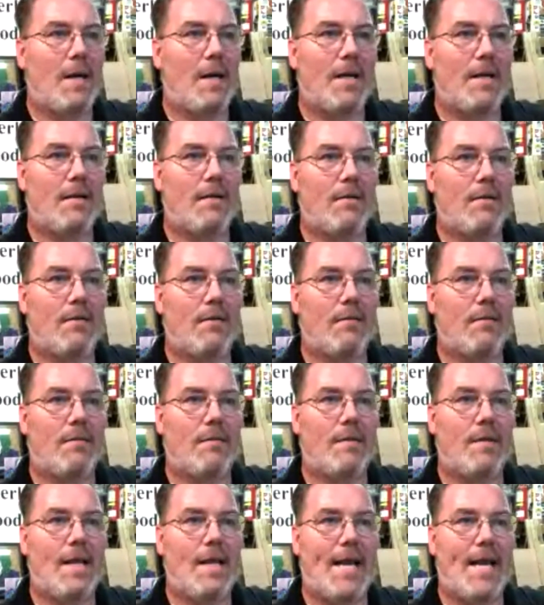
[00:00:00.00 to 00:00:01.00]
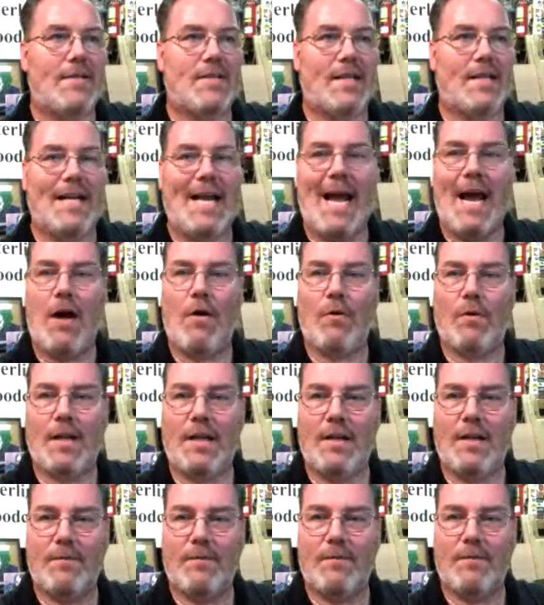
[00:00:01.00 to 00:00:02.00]
But that's an
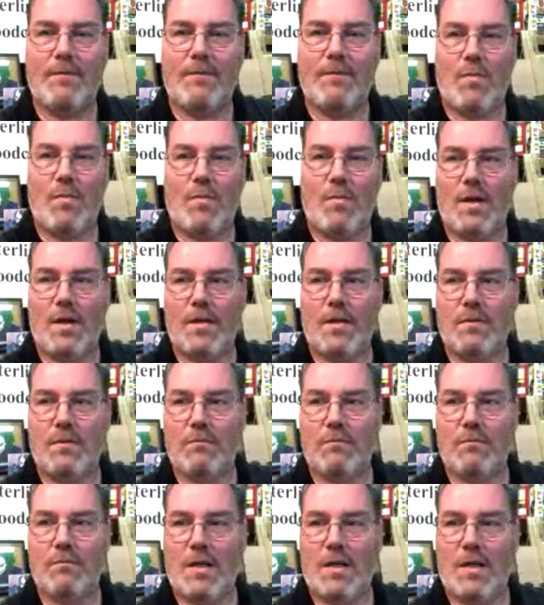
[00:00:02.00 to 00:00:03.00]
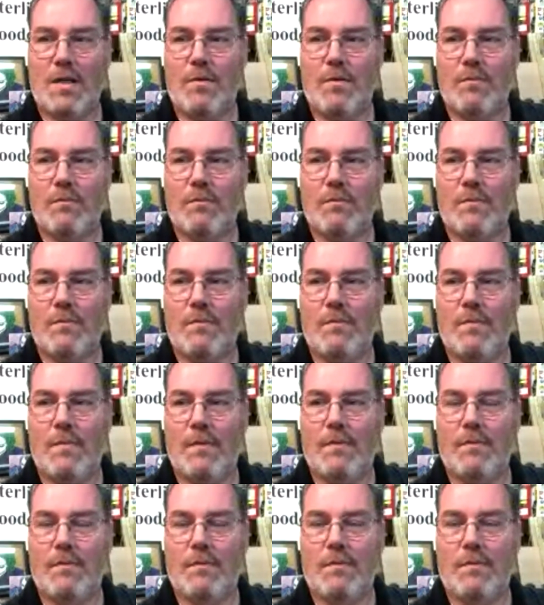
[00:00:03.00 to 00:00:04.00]
outlet for someone,
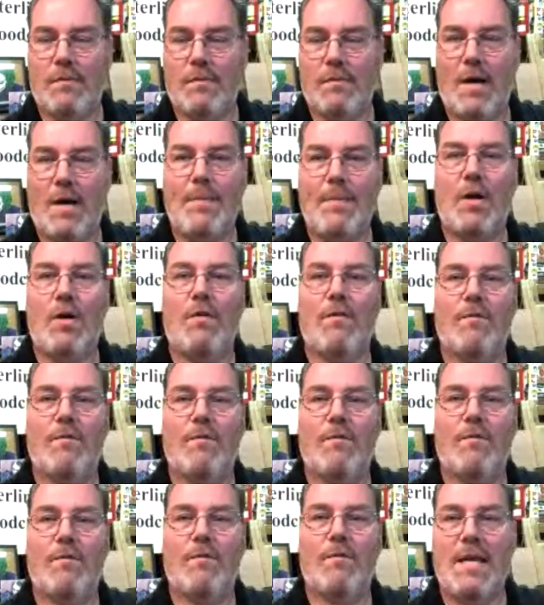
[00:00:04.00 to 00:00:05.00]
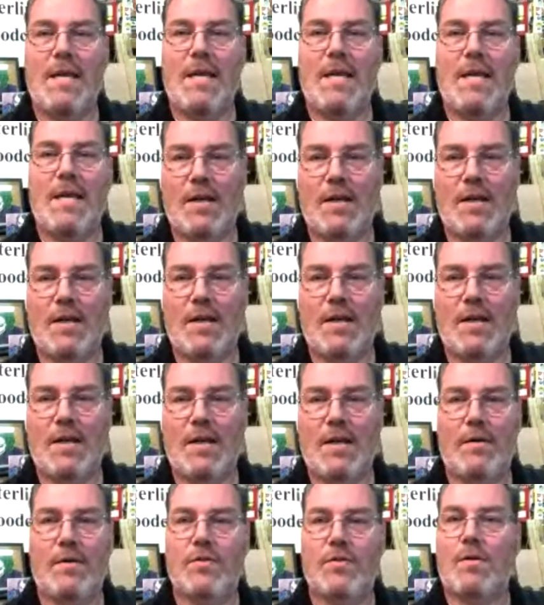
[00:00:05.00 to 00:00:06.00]
I'm known for be kind to one another
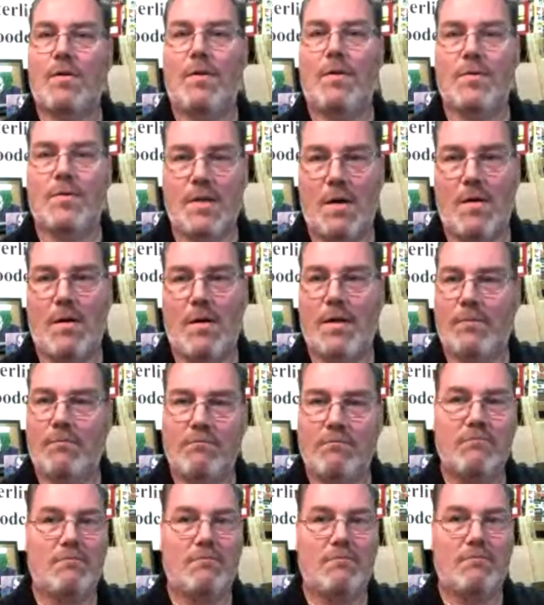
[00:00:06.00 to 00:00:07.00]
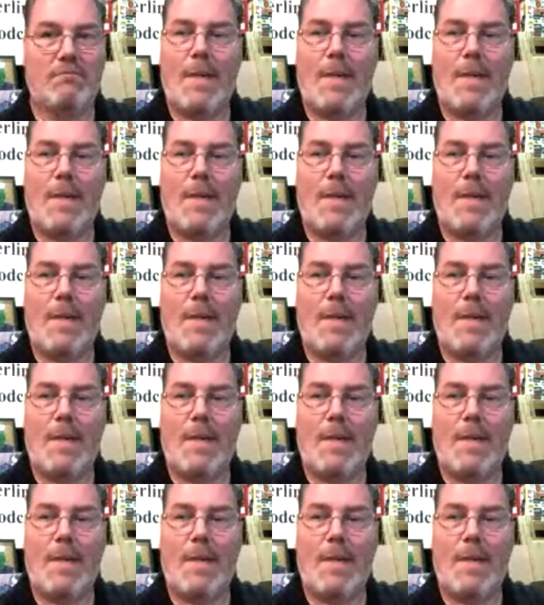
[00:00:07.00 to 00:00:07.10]
and scroll sawing. I'm